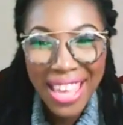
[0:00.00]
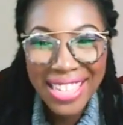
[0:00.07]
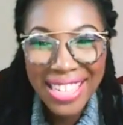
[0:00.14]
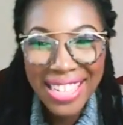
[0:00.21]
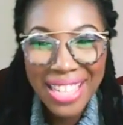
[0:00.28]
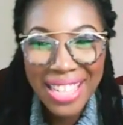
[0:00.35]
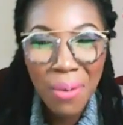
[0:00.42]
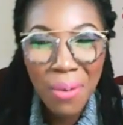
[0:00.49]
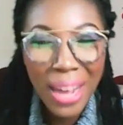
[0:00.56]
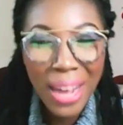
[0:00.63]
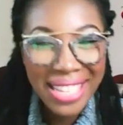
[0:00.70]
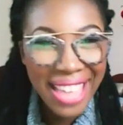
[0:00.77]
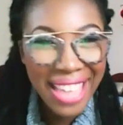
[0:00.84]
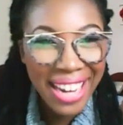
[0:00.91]
She said, well
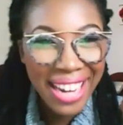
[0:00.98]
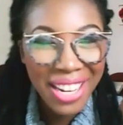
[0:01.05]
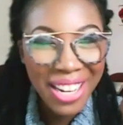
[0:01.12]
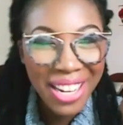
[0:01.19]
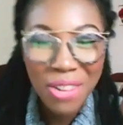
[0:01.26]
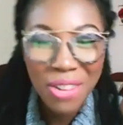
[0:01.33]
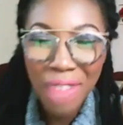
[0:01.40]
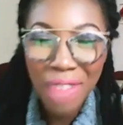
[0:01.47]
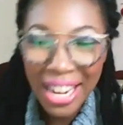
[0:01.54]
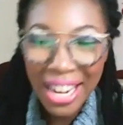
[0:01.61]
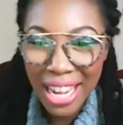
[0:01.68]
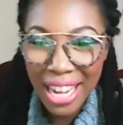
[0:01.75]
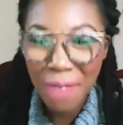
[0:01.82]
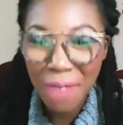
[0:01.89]
said, rainy
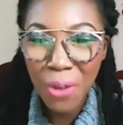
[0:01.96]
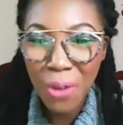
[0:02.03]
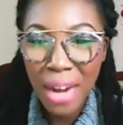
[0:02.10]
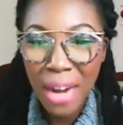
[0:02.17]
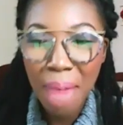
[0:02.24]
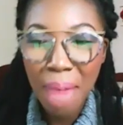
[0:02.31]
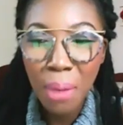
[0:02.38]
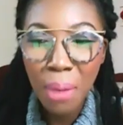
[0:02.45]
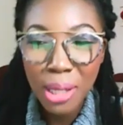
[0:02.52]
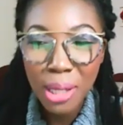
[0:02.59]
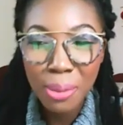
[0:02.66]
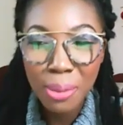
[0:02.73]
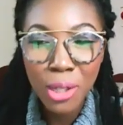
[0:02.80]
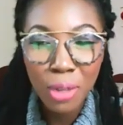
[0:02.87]
day fund and
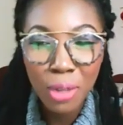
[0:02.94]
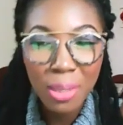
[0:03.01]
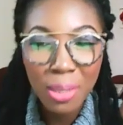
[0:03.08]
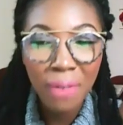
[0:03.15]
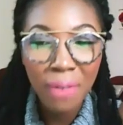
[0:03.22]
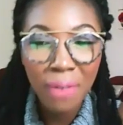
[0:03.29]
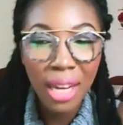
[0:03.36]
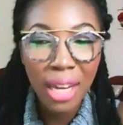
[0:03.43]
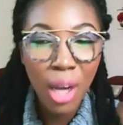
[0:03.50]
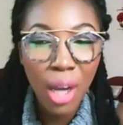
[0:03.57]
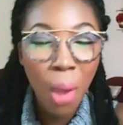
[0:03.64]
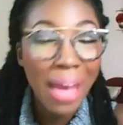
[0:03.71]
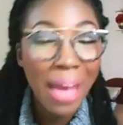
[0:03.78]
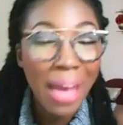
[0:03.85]
multiple streams of
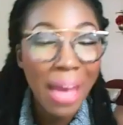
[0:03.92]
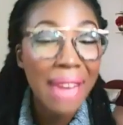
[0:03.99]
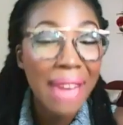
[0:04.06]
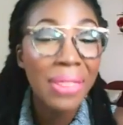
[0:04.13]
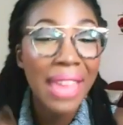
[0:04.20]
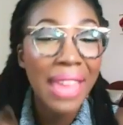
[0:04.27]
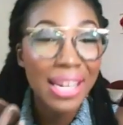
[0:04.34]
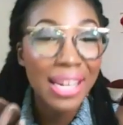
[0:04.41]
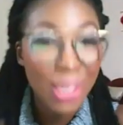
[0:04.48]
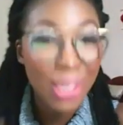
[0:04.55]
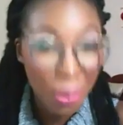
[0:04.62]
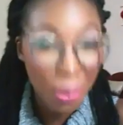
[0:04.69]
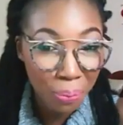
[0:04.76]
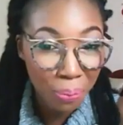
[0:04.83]
income and then
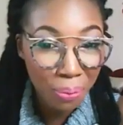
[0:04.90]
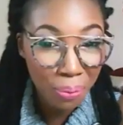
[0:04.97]
some.